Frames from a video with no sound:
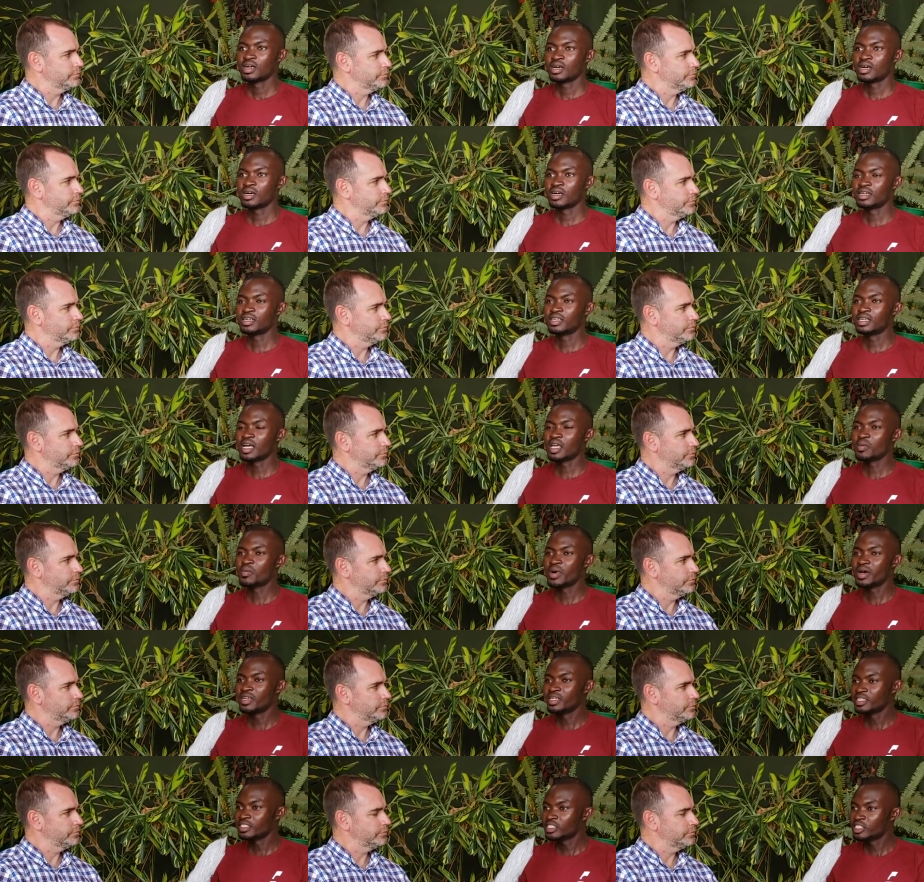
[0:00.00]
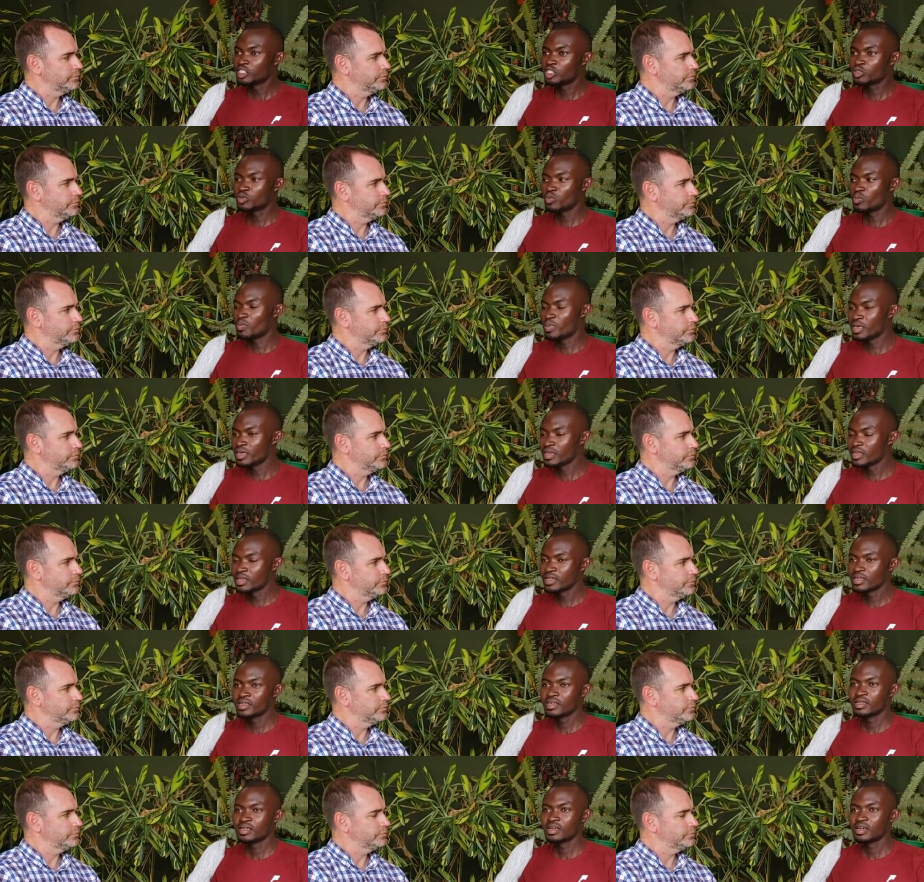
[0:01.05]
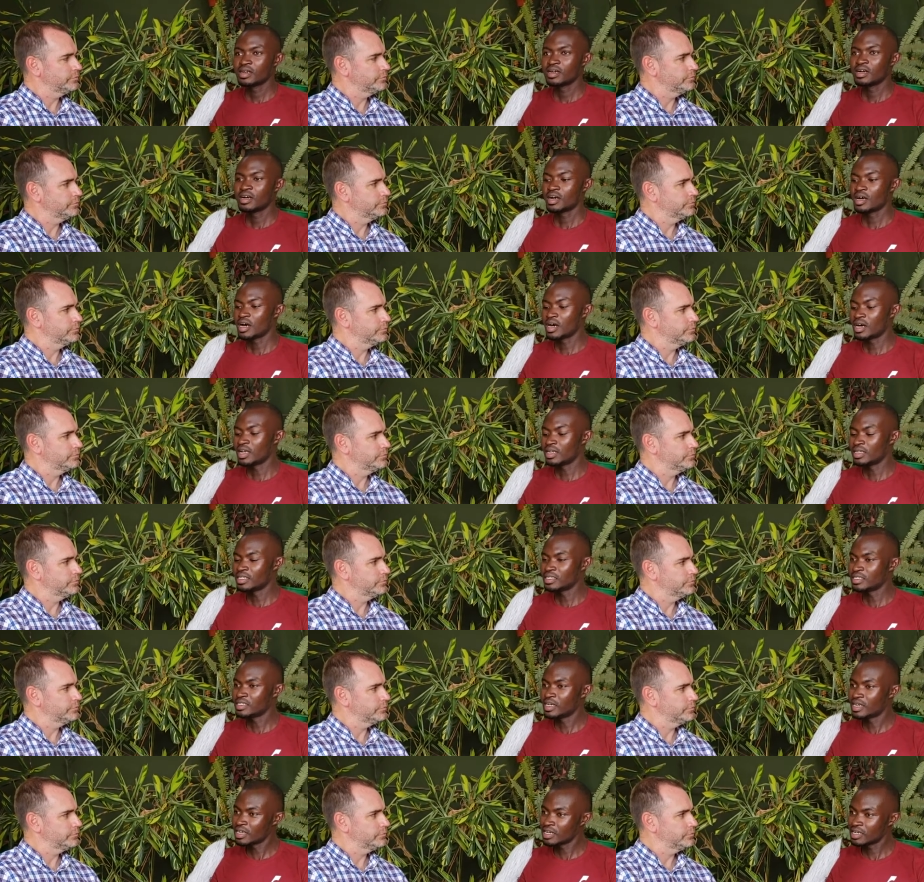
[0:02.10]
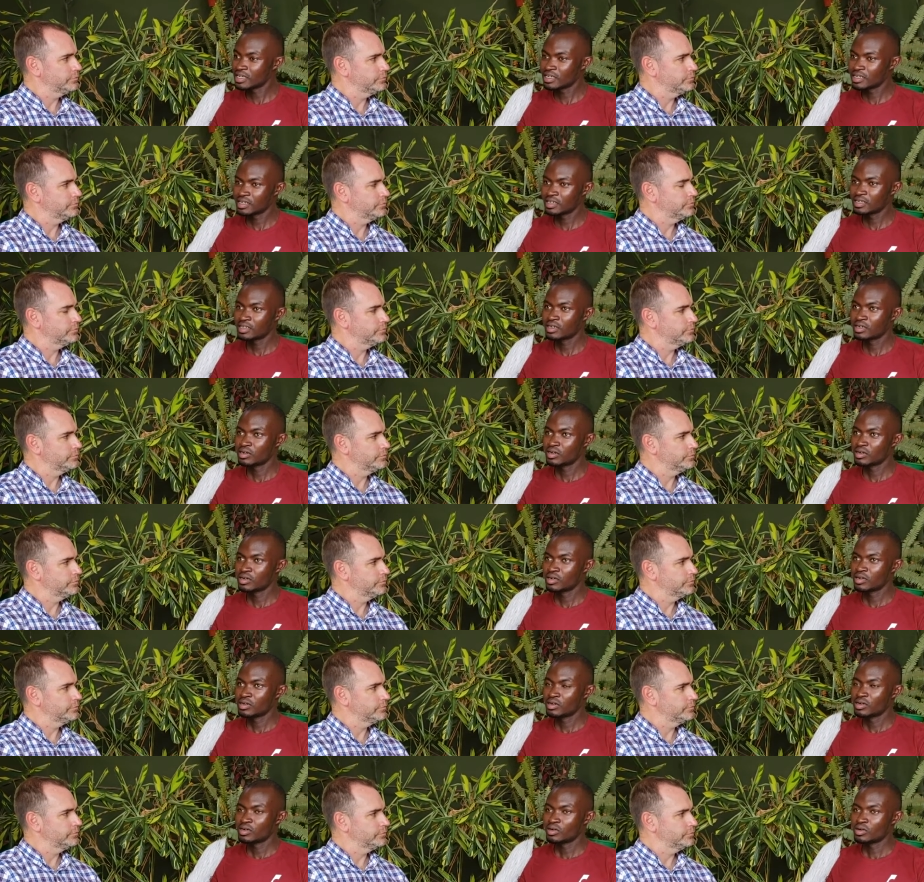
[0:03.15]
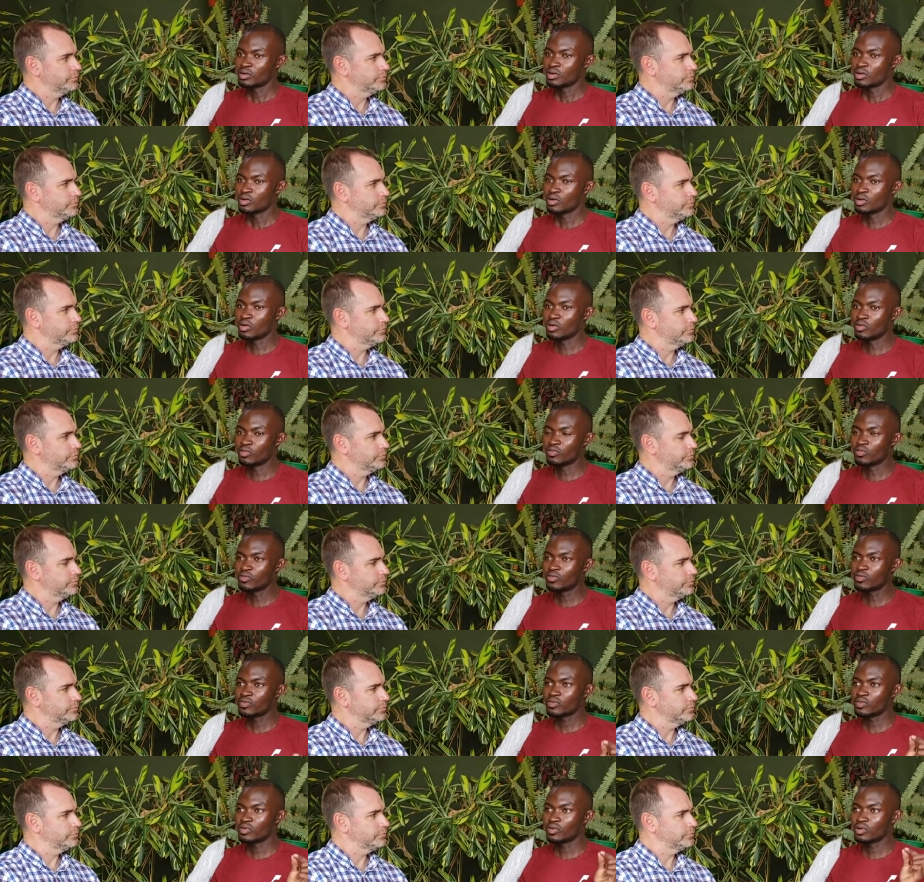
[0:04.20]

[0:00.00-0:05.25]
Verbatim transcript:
Speaker 1: and I managed to be a leader of.